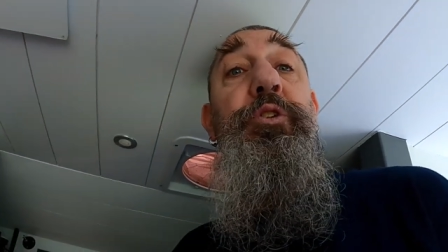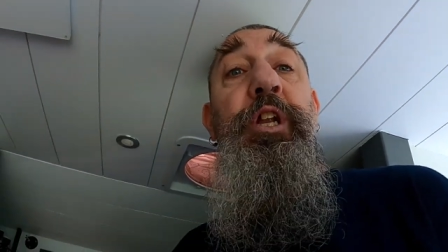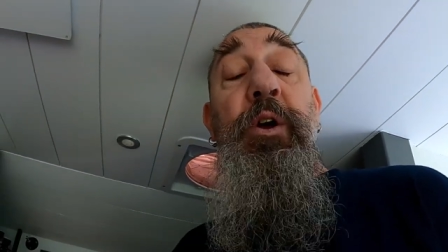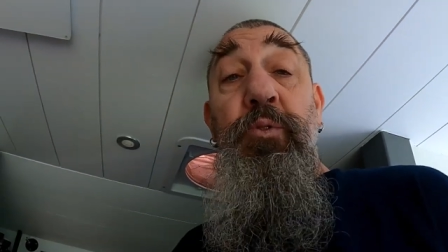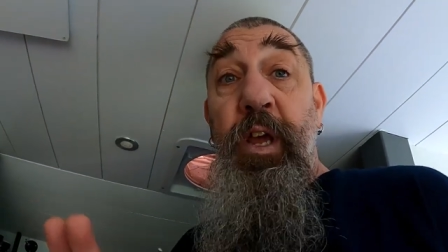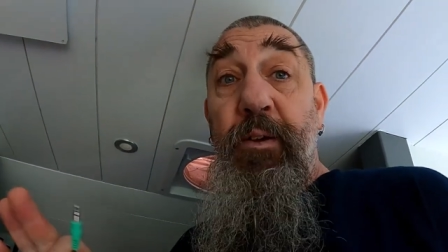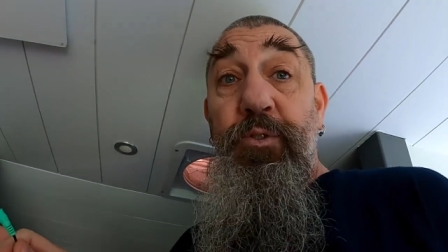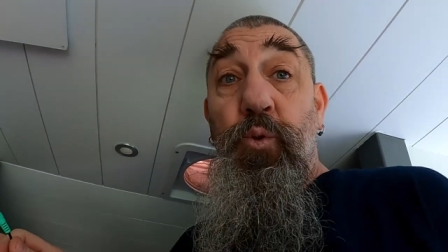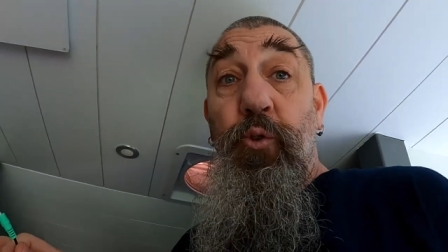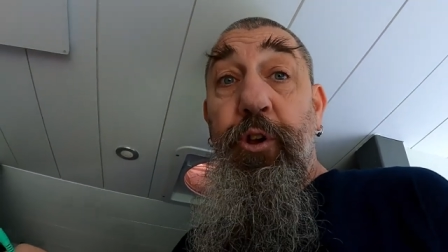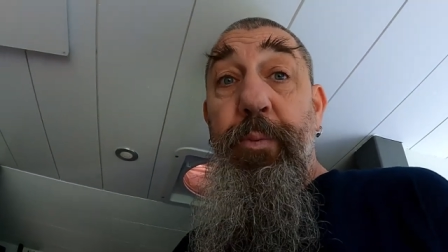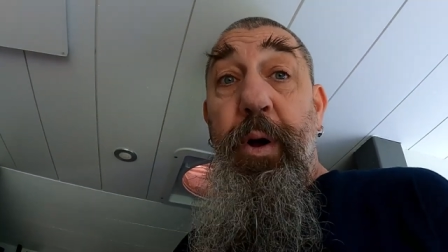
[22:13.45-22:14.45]
so then I won't have
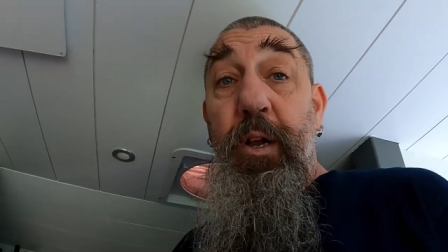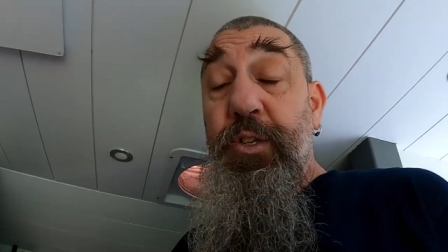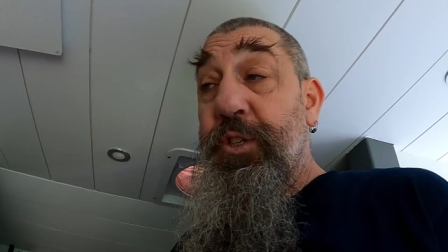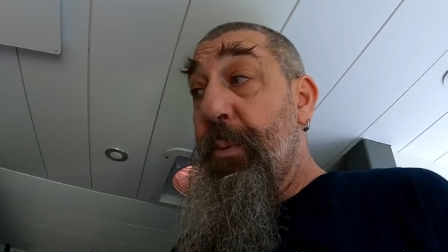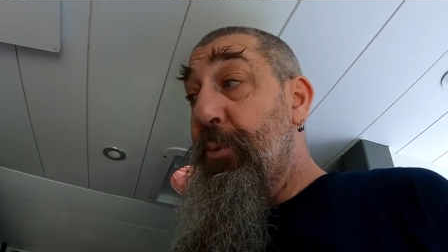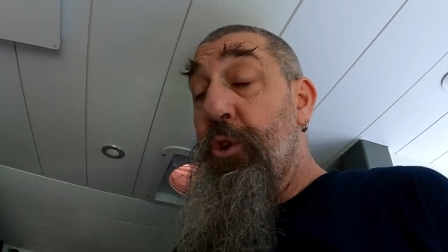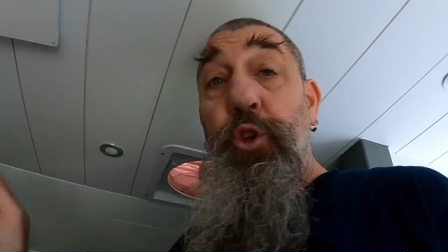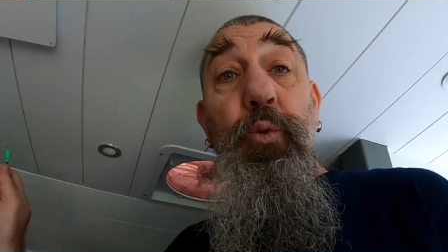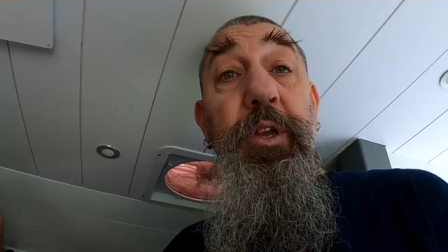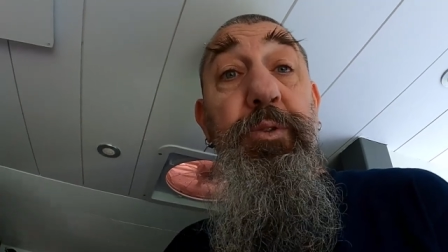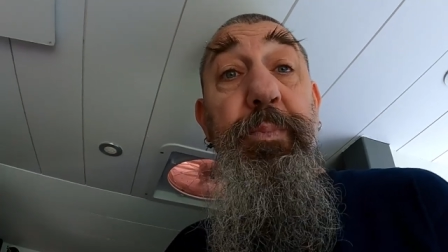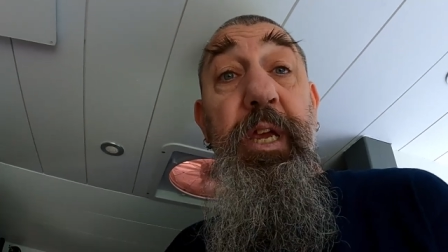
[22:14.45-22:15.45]
to worry about a separate
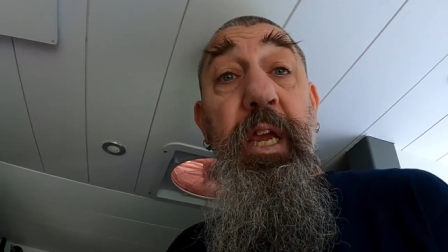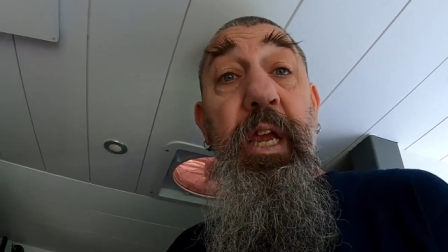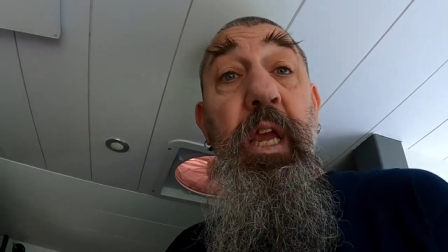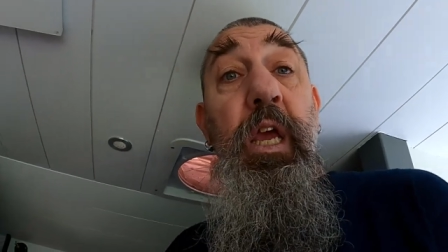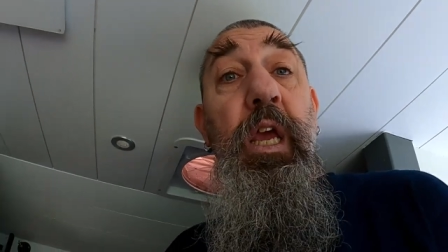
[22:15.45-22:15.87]
USB